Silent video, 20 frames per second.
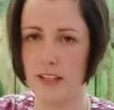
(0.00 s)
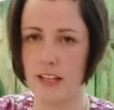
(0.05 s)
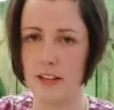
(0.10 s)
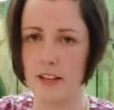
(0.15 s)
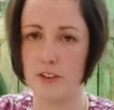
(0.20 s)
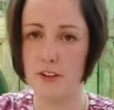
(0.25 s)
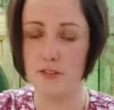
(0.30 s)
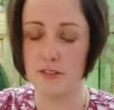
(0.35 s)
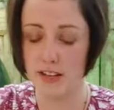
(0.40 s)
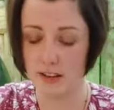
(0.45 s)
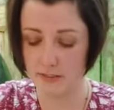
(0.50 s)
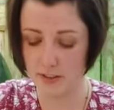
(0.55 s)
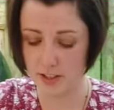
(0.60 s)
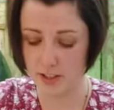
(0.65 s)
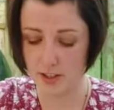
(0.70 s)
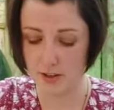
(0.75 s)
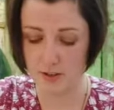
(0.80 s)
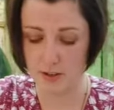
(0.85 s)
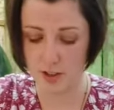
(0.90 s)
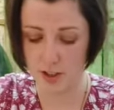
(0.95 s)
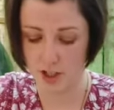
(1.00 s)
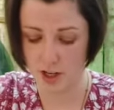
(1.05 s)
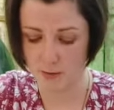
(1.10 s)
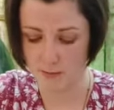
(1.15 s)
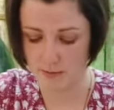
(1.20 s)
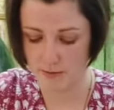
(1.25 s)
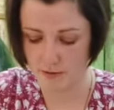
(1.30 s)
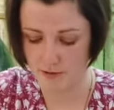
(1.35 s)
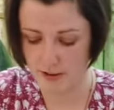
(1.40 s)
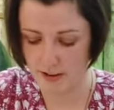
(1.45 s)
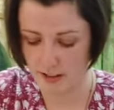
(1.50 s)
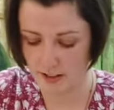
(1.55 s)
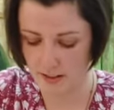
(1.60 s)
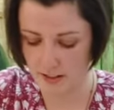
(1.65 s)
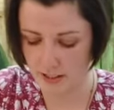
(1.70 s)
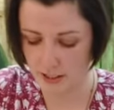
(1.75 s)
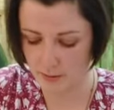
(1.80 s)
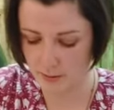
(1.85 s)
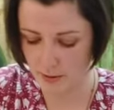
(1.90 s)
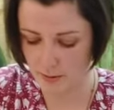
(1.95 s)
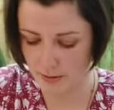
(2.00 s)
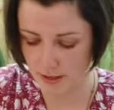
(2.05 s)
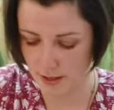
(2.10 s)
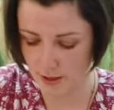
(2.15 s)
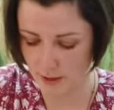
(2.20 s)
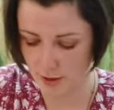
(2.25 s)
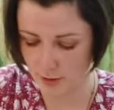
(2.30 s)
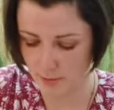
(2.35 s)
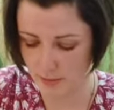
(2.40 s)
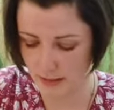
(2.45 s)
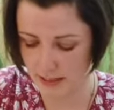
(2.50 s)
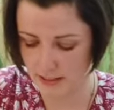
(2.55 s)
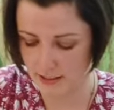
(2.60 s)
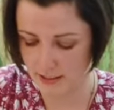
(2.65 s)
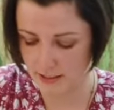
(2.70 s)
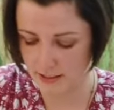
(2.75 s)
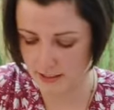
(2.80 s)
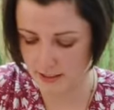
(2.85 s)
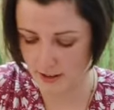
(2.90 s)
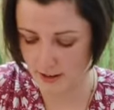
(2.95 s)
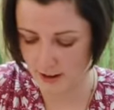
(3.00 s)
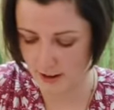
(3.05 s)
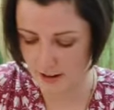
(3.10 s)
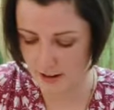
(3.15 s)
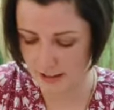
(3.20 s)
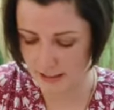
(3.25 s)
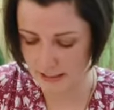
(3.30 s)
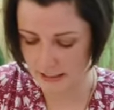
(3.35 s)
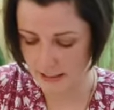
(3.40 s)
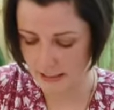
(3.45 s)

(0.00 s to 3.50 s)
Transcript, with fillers: If you've never sewn a shirt before either, this is probably a good place to start,